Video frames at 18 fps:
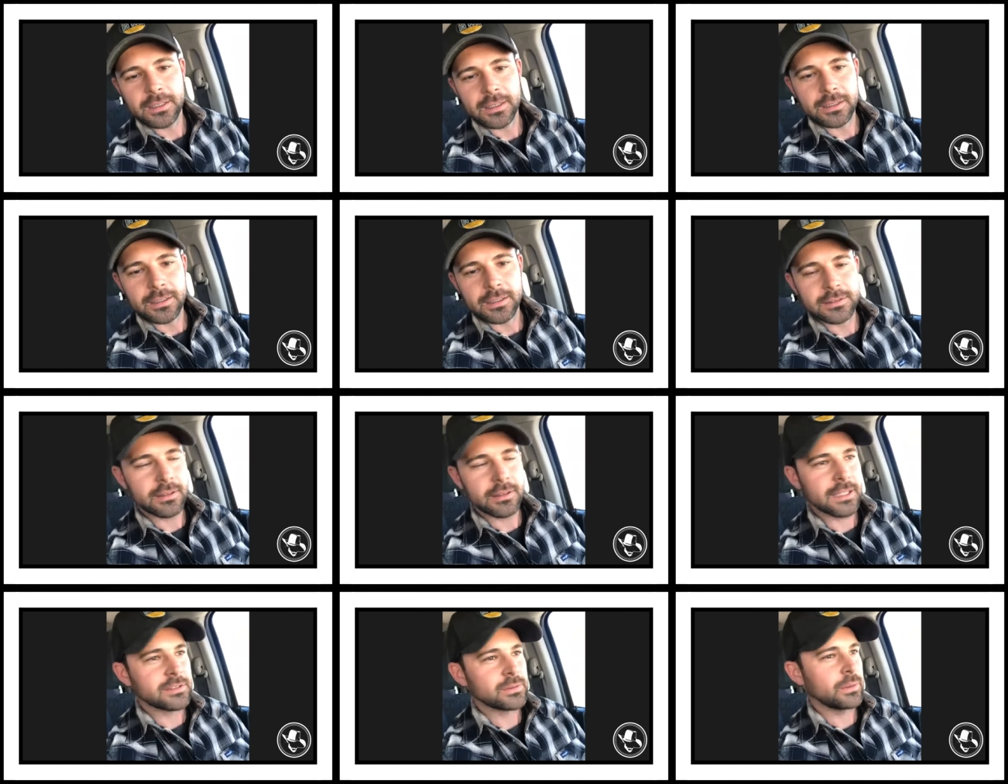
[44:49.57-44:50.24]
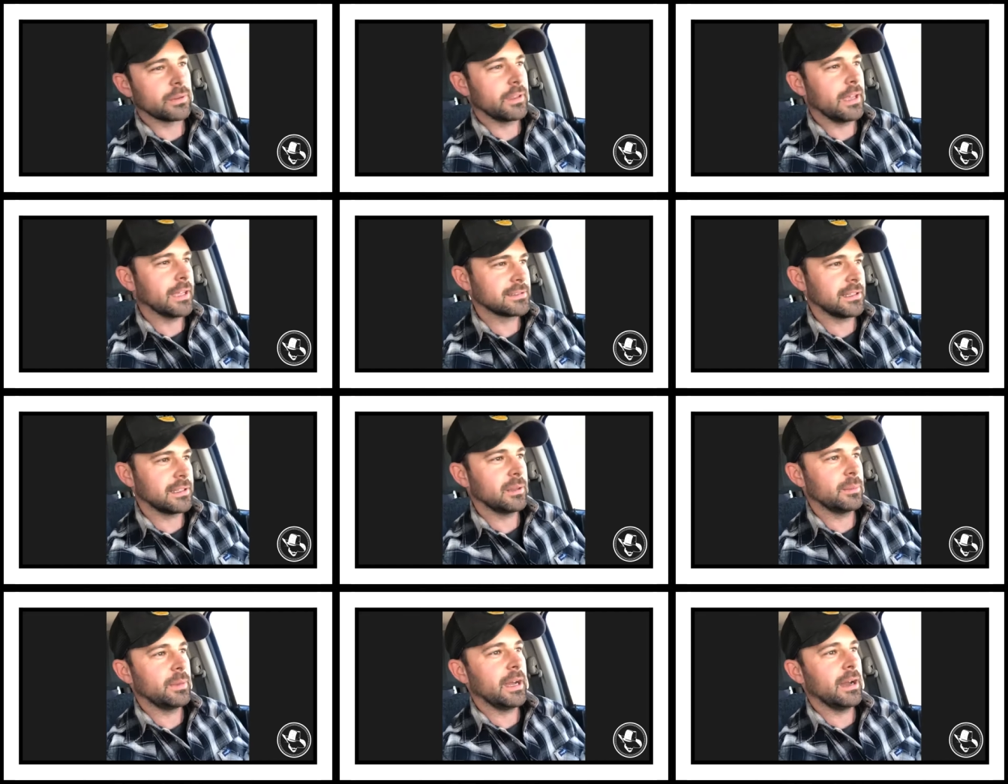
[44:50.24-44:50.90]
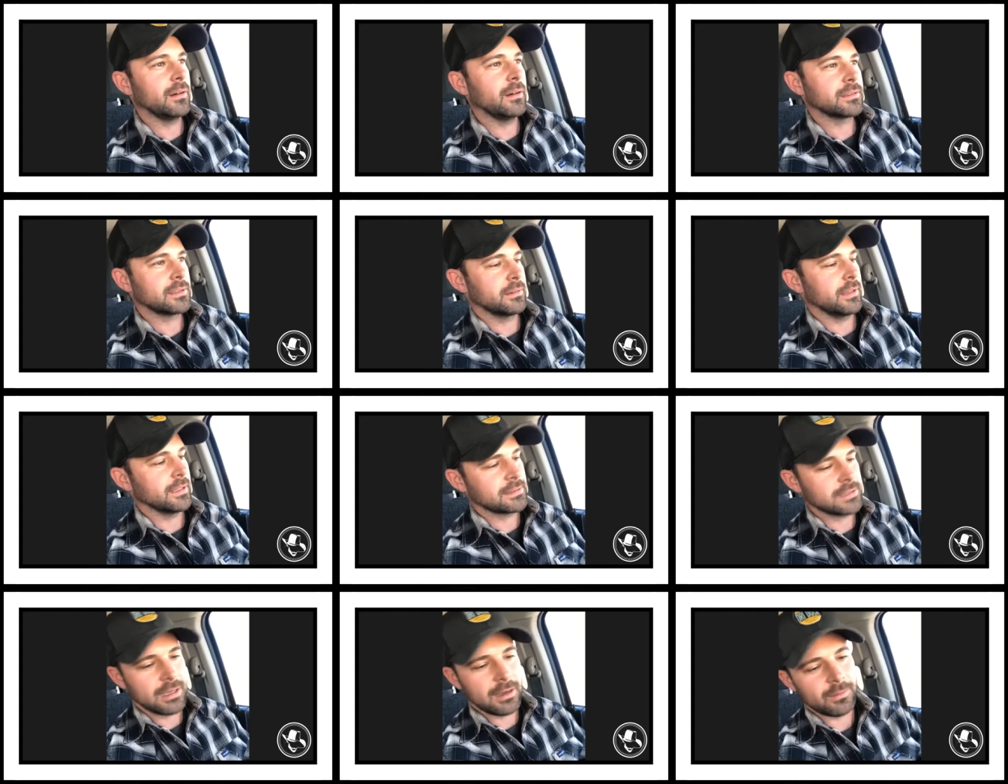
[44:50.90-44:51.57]
So that's what that's all about. So
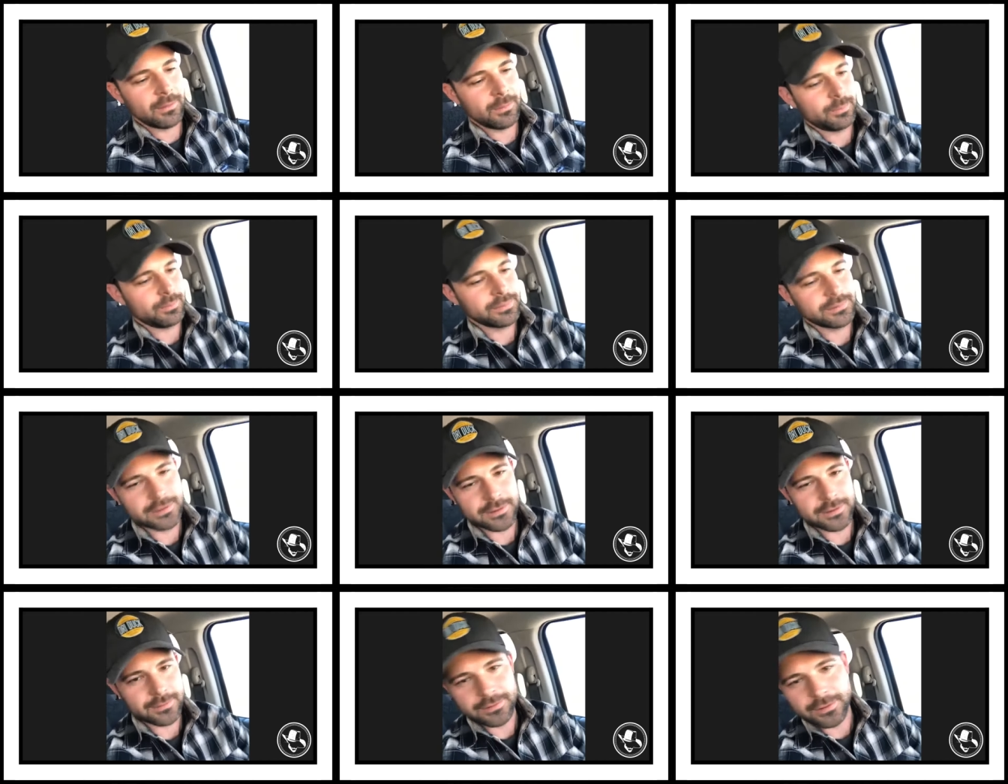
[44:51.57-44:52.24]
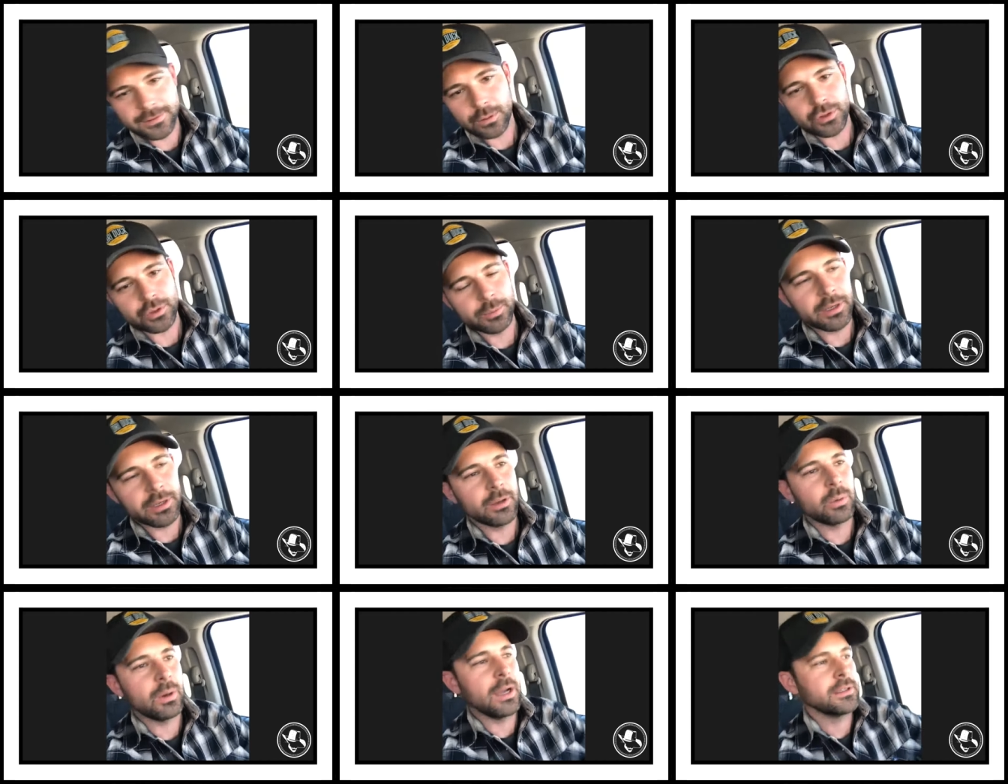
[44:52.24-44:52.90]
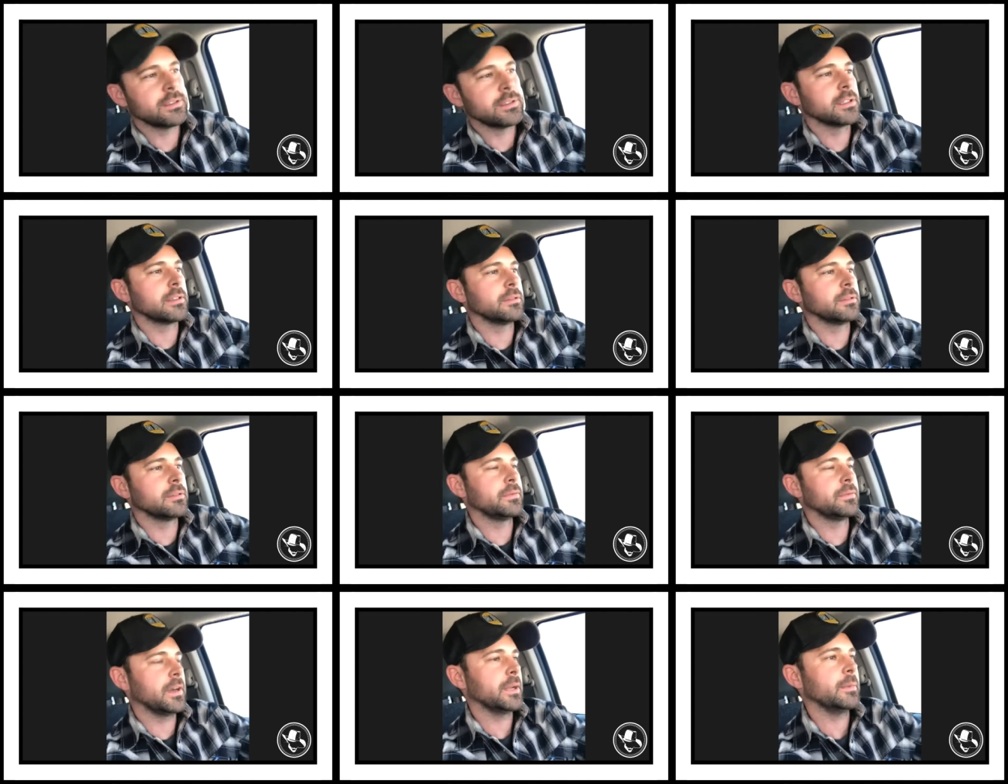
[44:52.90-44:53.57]
that's how social media wise you can
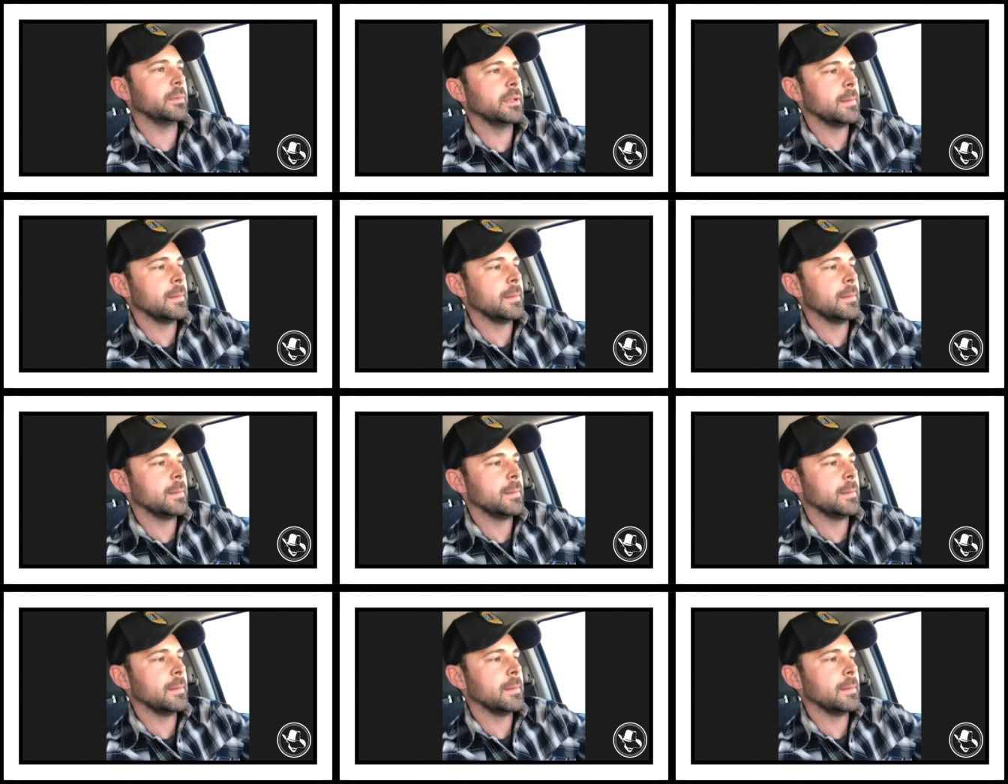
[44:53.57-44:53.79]
find me.